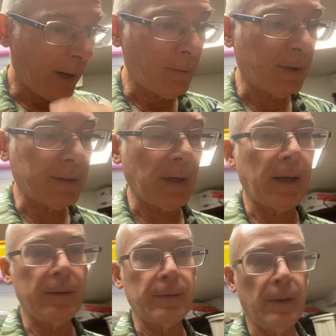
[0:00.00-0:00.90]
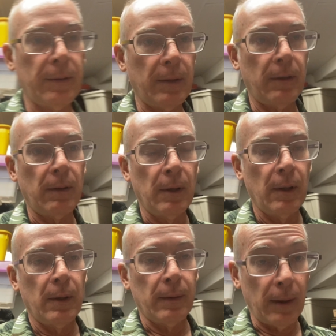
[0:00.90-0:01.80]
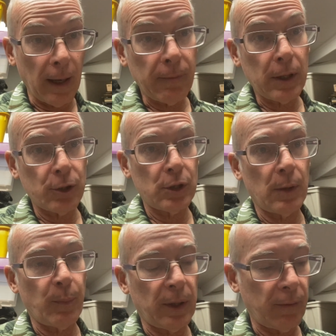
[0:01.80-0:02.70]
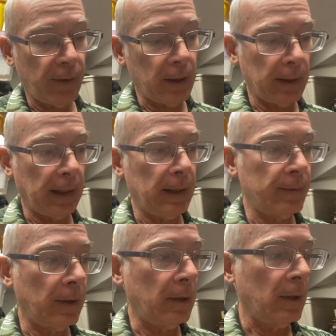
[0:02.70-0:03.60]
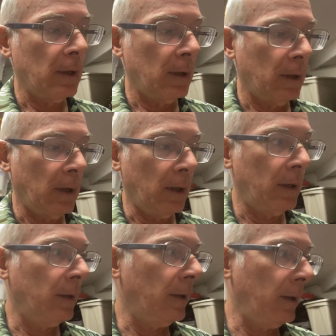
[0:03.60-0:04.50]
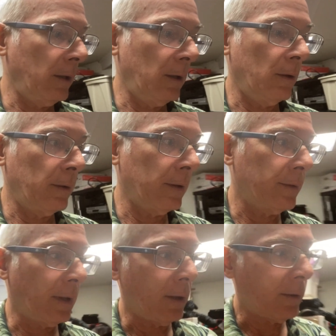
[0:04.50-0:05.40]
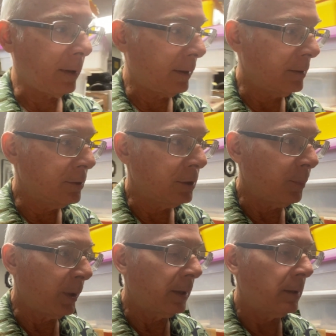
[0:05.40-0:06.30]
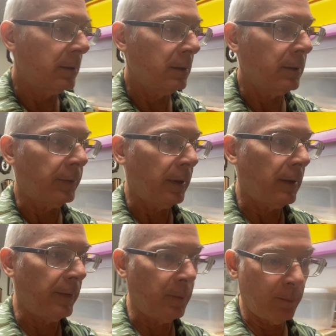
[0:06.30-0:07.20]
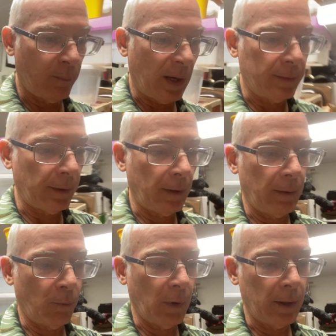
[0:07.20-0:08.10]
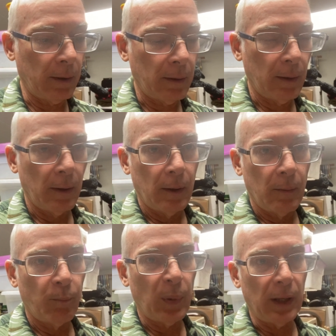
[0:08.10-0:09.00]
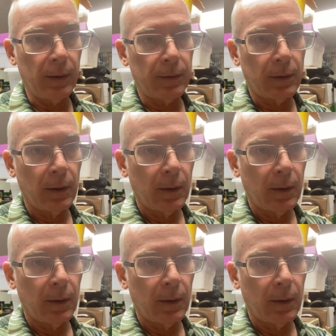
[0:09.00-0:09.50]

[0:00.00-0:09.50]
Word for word: and what's nice is they're they're heavy to ship, but they're fairly easy, and they you know it does the calculated shipping because I have it based on one piece